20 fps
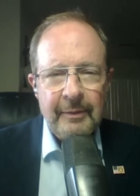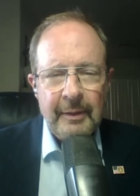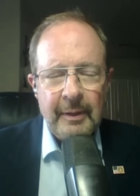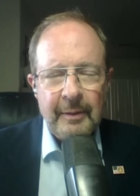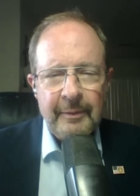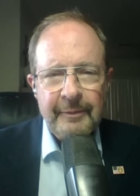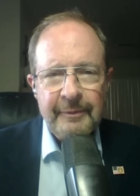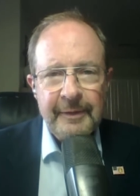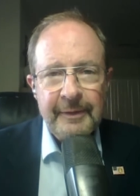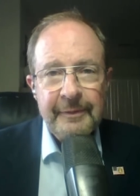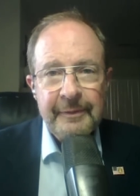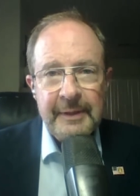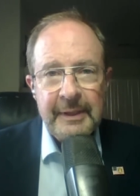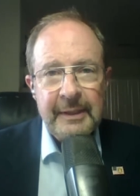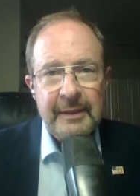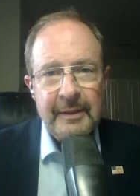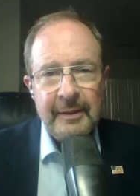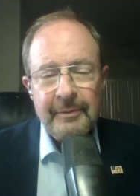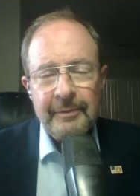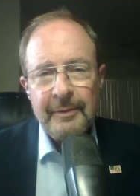50
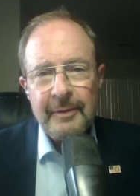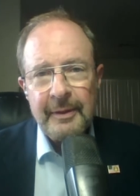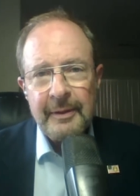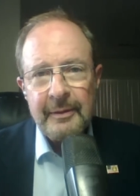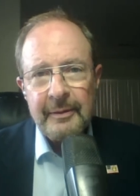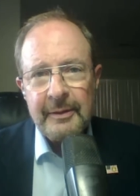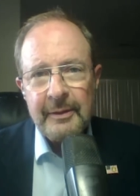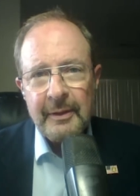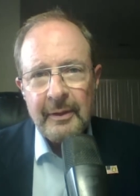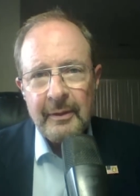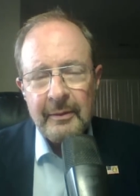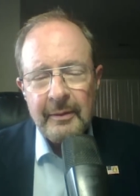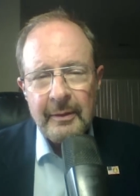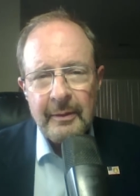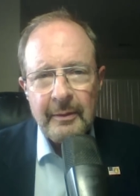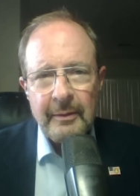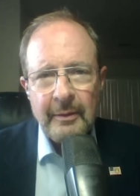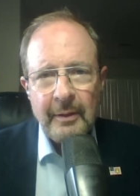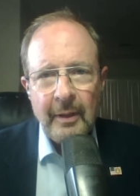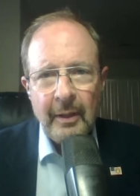different
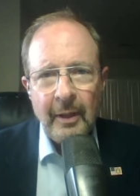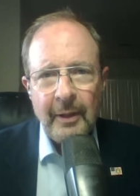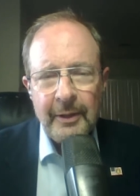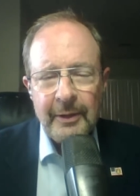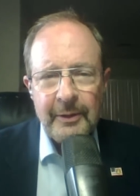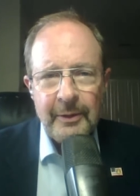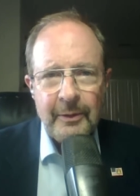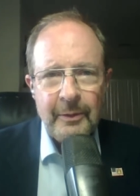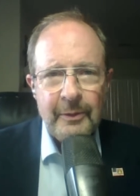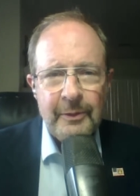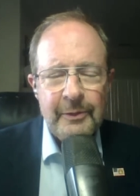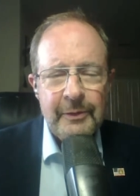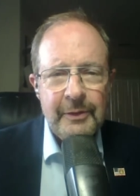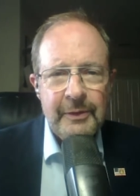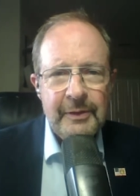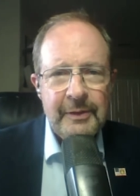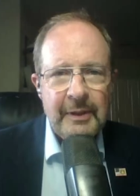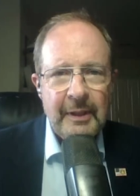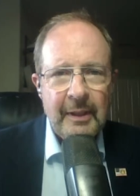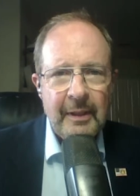articles,